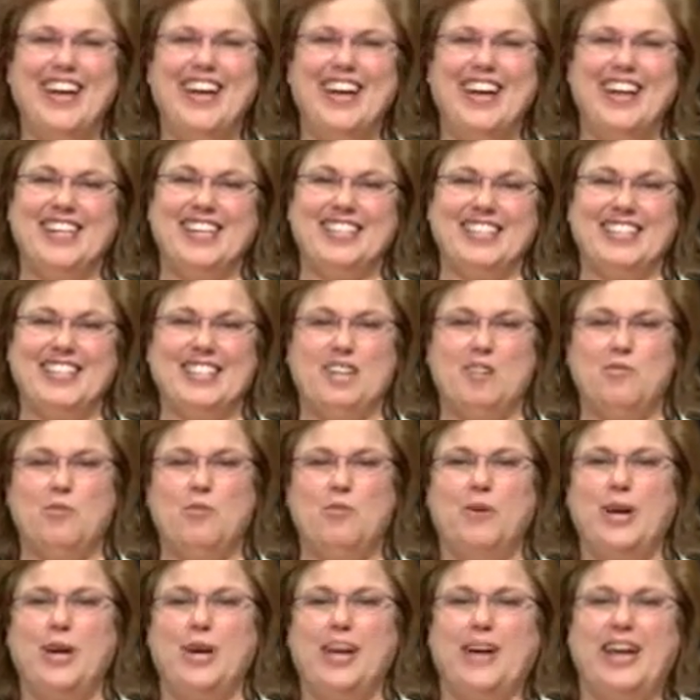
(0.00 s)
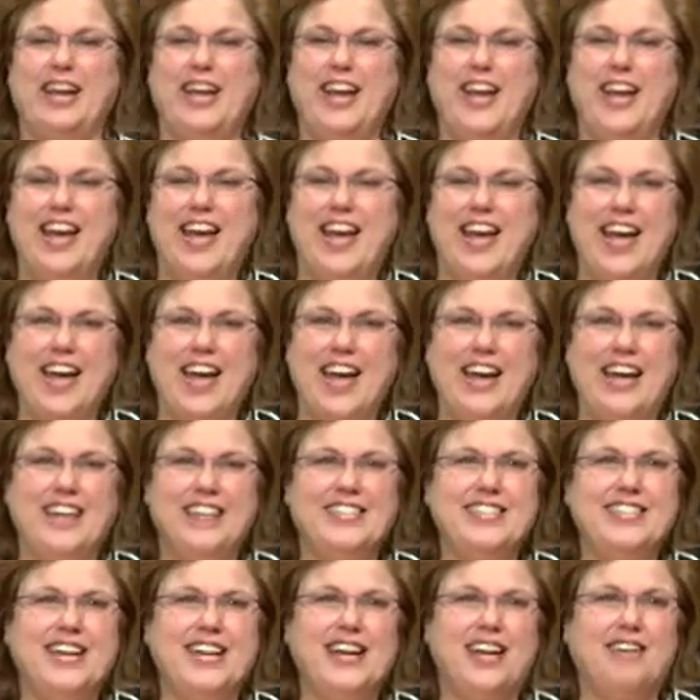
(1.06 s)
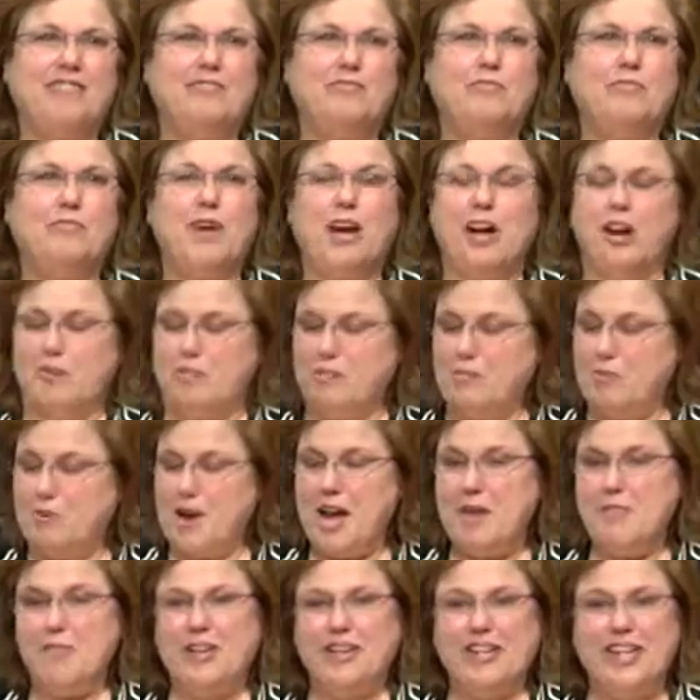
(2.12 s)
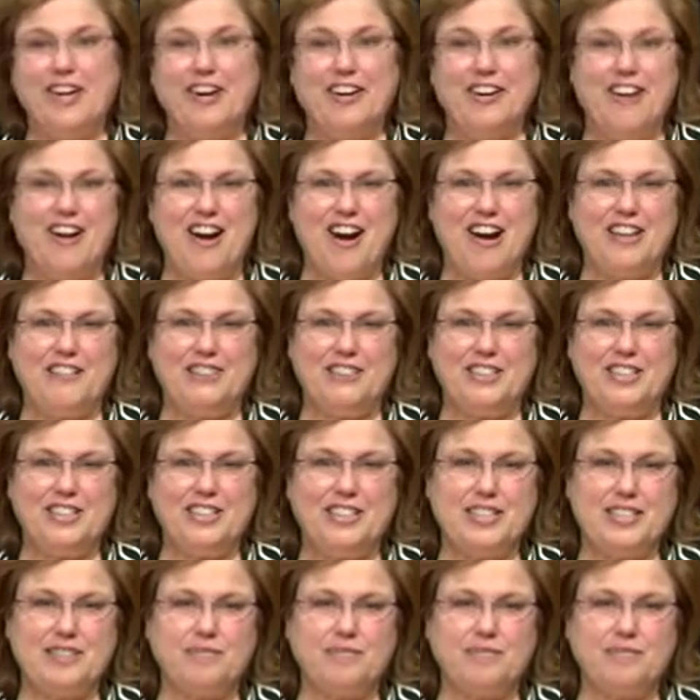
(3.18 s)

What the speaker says: in Sun Prairie at our Primal Air office.